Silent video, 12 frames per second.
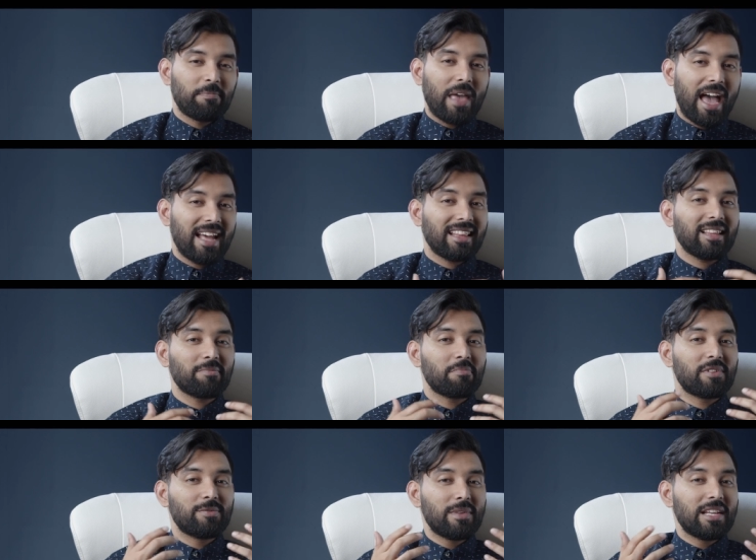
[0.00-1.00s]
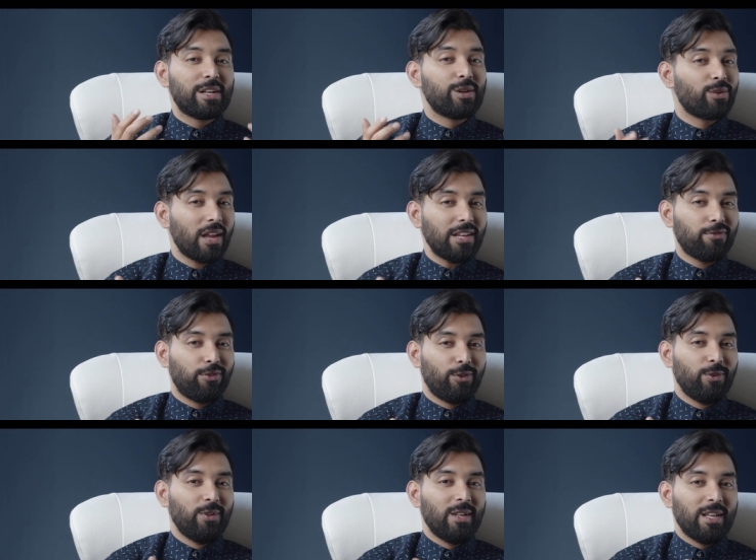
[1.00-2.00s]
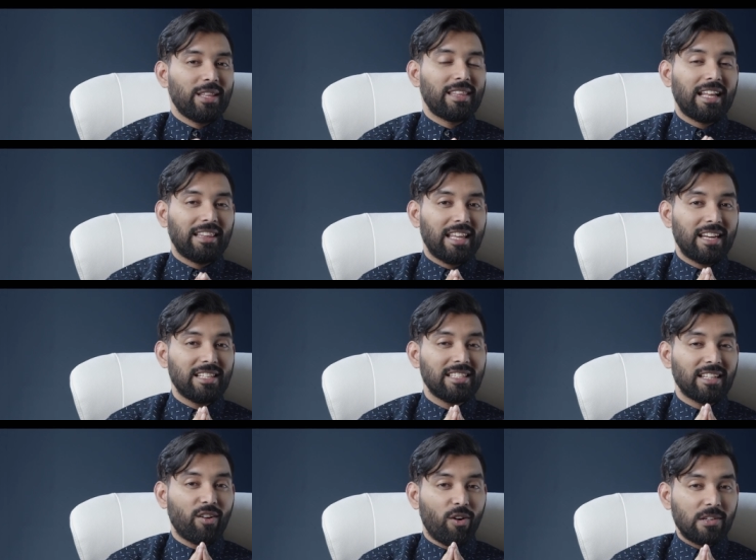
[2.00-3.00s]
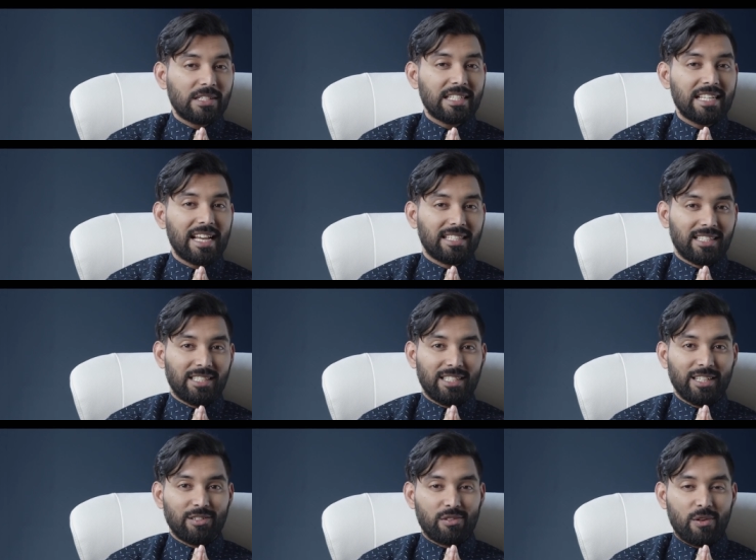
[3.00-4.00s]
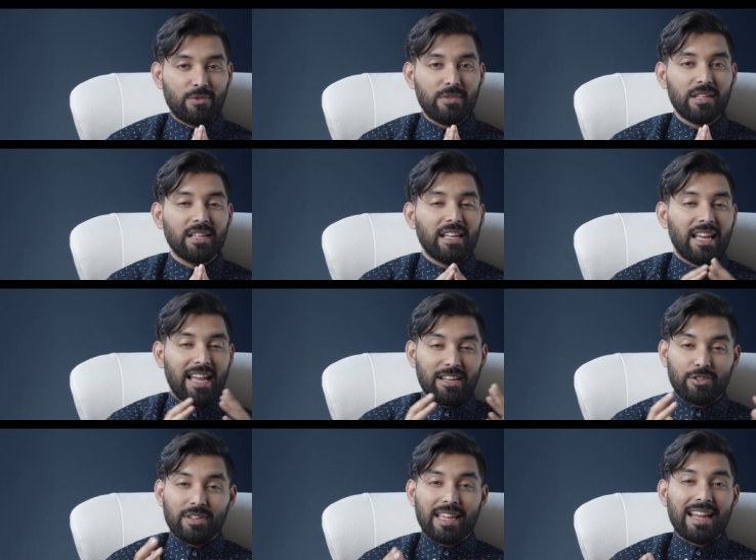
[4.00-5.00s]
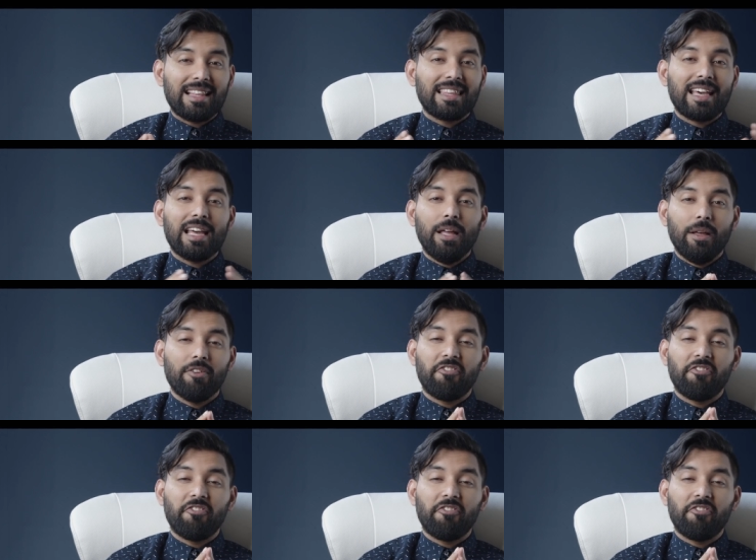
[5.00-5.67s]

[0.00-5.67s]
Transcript: and be grateful that there is an already existing road and to get there